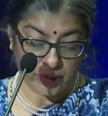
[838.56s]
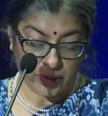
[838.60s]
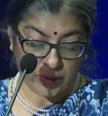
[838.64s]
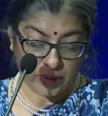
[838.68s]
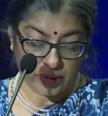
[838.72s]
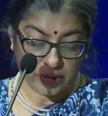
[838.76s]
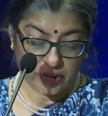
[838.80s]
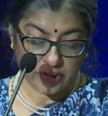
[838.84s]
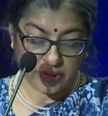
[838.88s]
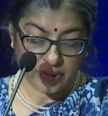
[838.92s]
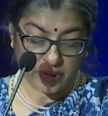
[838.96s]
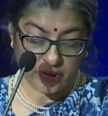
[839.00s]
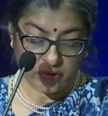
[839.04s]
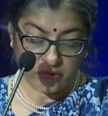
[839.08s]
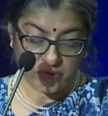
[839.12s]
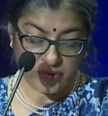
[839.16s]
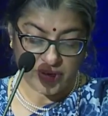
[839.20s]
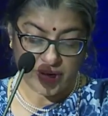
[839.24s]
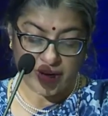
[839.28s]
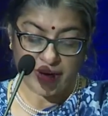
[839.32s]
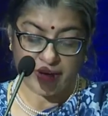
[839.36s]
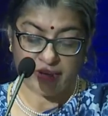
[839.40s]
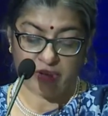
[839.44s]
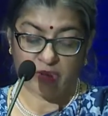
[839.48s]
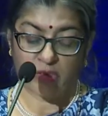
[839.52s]
serves
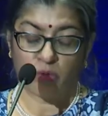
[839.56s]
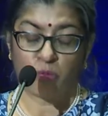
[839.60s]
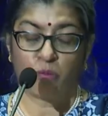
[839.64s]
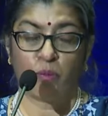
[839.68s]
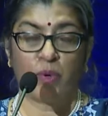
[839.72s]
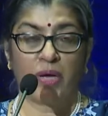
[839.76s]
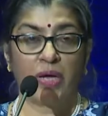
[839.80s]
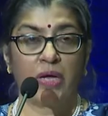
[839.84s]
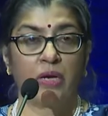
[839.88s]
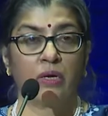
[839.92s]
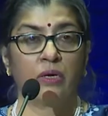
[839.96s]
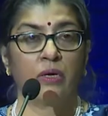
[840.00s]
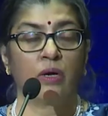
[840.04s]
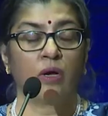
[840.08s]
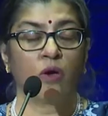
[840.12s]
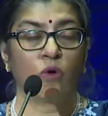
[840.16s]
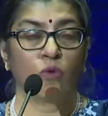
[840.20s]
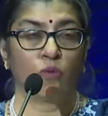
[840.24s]
as the main